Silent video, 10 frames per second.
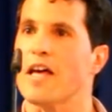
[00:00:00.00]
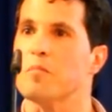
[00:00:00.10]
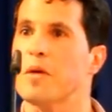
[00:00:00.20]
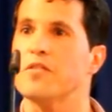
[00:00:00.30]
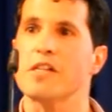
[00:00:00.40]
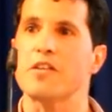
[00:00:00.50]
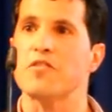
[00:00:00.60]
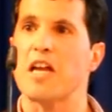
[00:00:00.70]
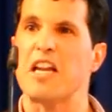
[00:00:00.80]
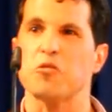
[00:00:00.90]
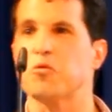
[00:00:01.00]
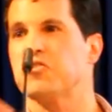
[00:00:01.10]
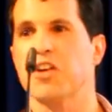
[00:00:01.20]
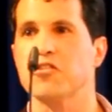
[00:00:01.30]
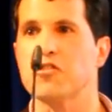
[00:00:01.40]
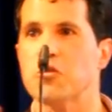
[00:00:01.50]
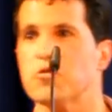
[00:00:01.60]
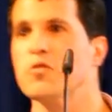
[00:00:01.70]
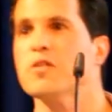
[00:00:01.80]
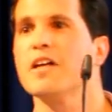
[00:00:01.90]
that Mendelian genetics was just
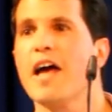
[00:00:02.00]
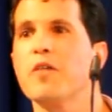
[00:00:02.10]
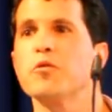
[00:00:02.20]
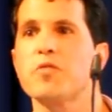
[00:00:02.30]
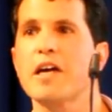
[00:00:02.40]
useful and was